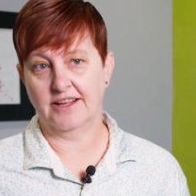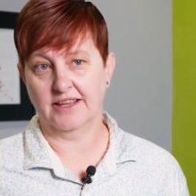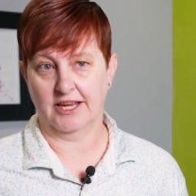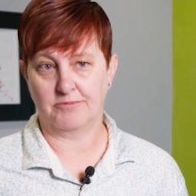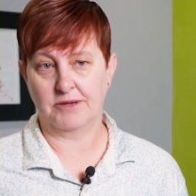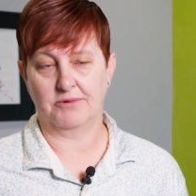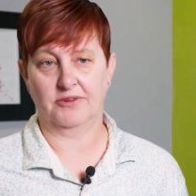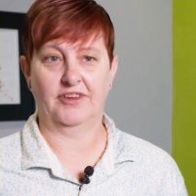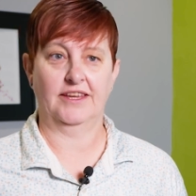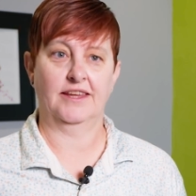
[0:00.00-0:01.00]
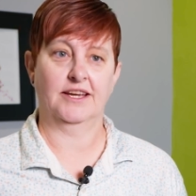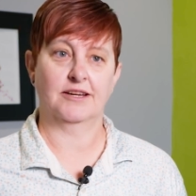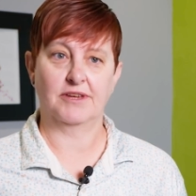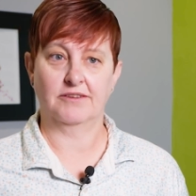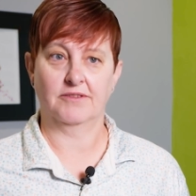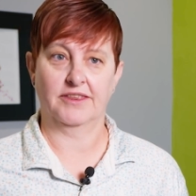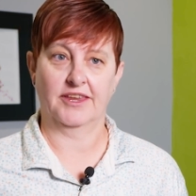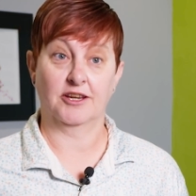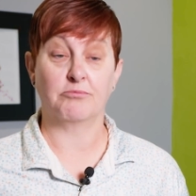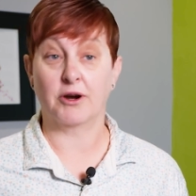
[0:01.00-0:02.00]
a lot of people say they come in with
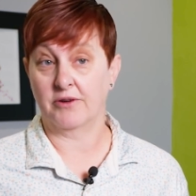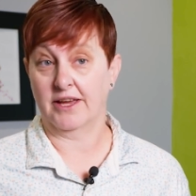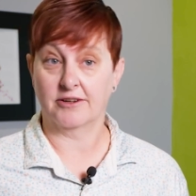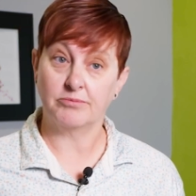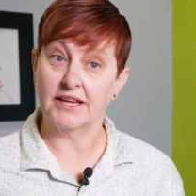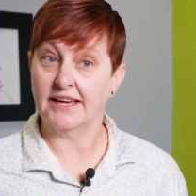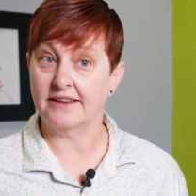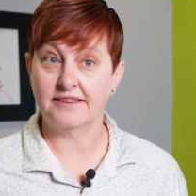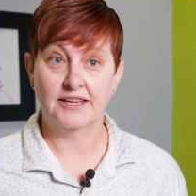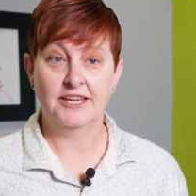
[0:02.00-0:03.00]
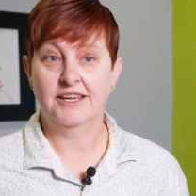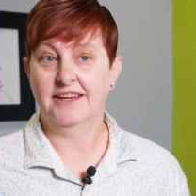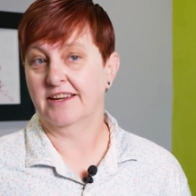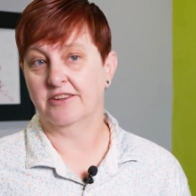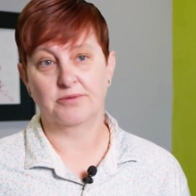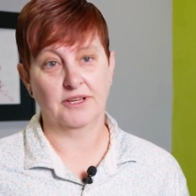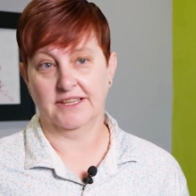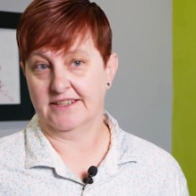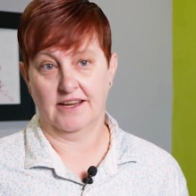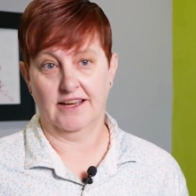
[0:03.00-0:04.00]
like a bone out of place. It's
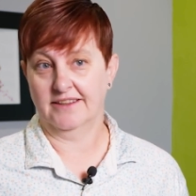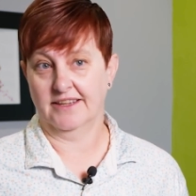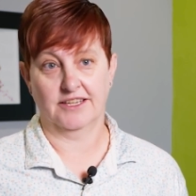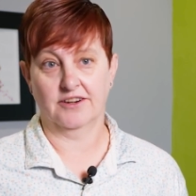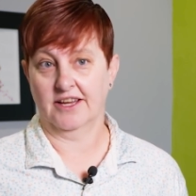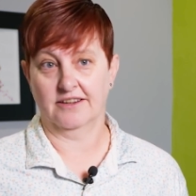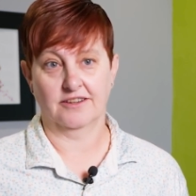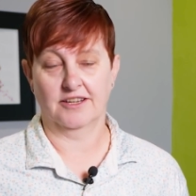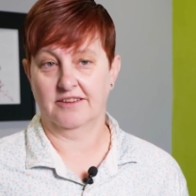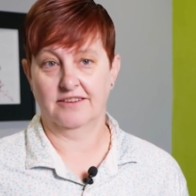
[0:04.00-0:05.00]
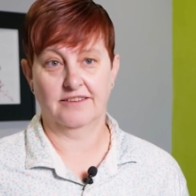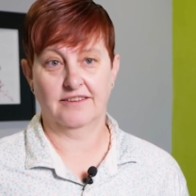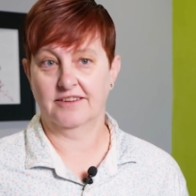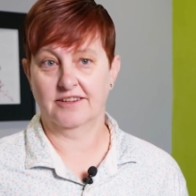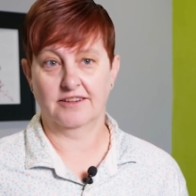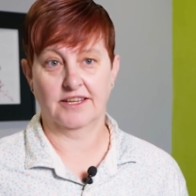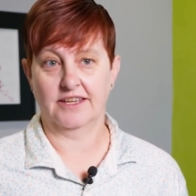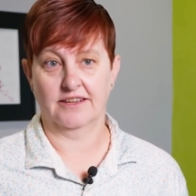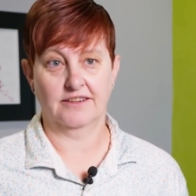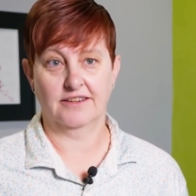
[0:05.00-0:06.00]
really not. Like, you're not gonna
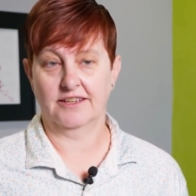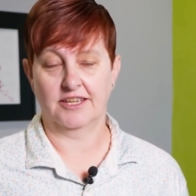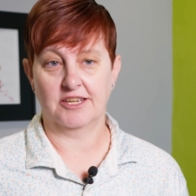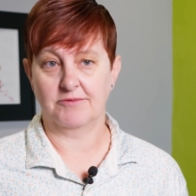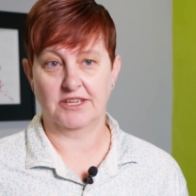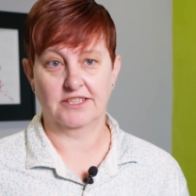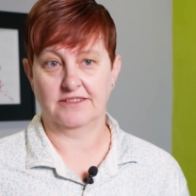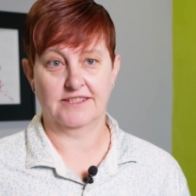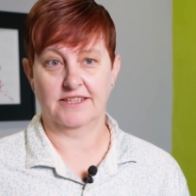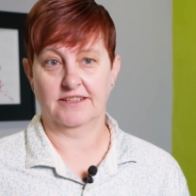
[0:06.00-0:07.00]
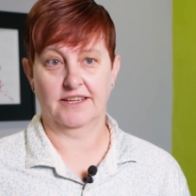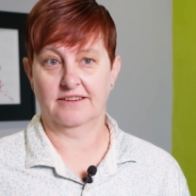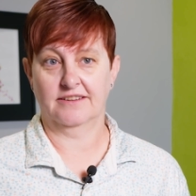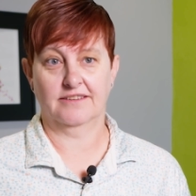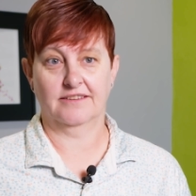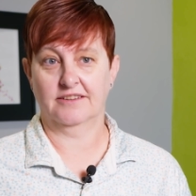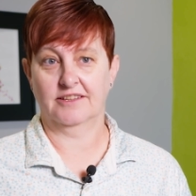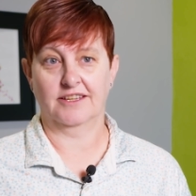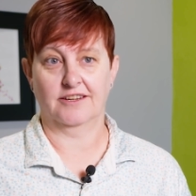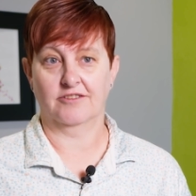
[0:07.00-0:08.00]
get an image and see like,
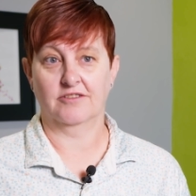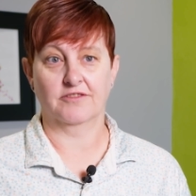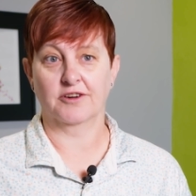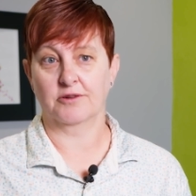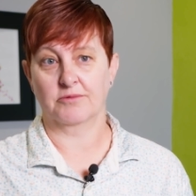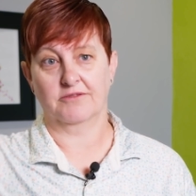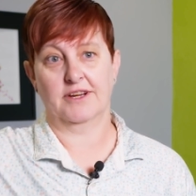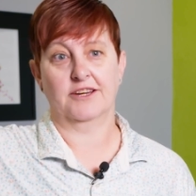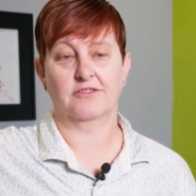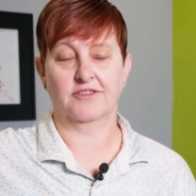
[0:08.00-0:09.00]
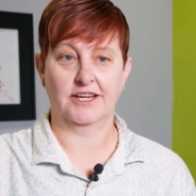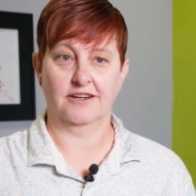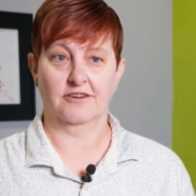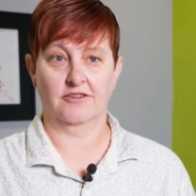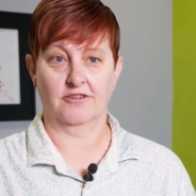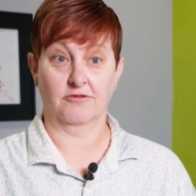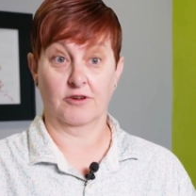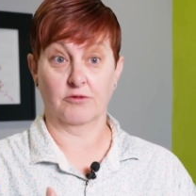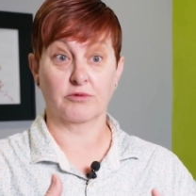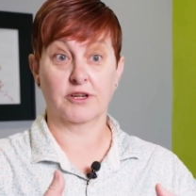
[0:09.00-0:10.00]
you know, a vertebra way over here or
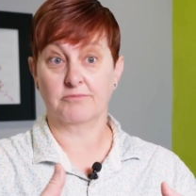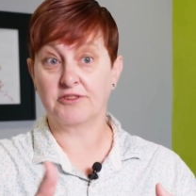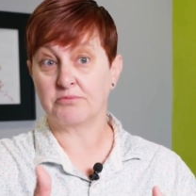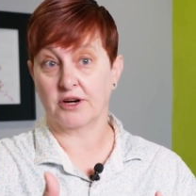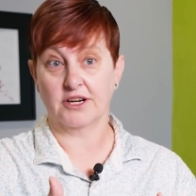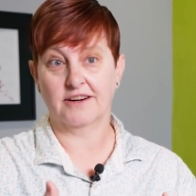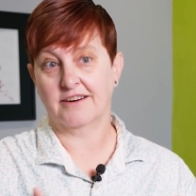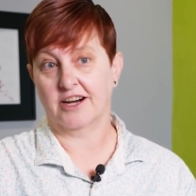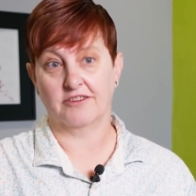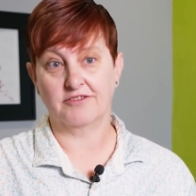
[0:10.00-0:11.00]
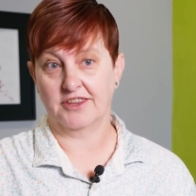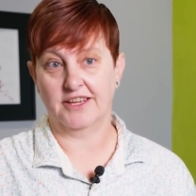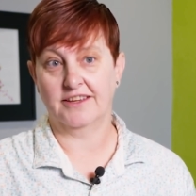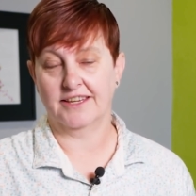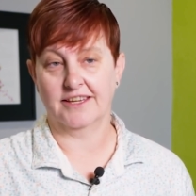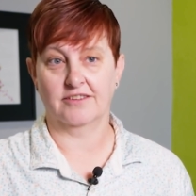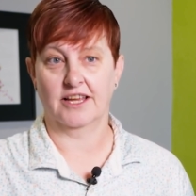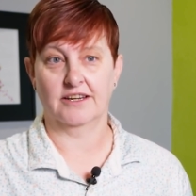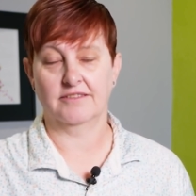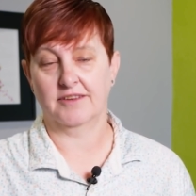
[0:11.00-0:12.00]
a rib sprung off of the, you know, a
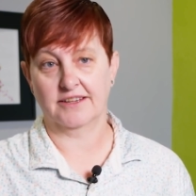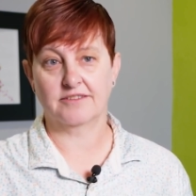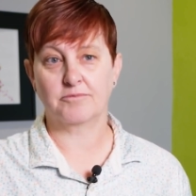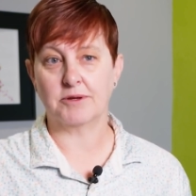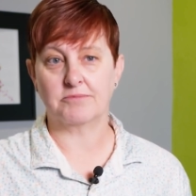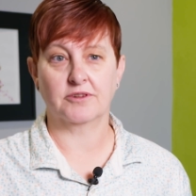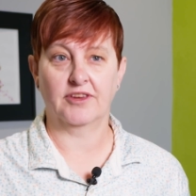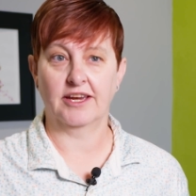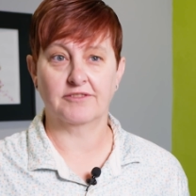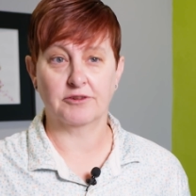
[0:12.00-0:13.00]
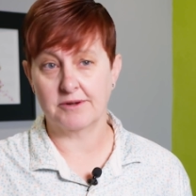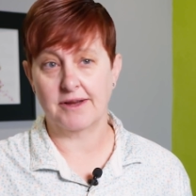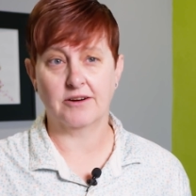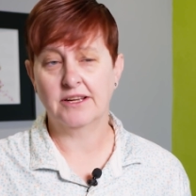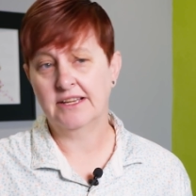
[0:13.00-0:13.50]
lot of like people say I have a rib out.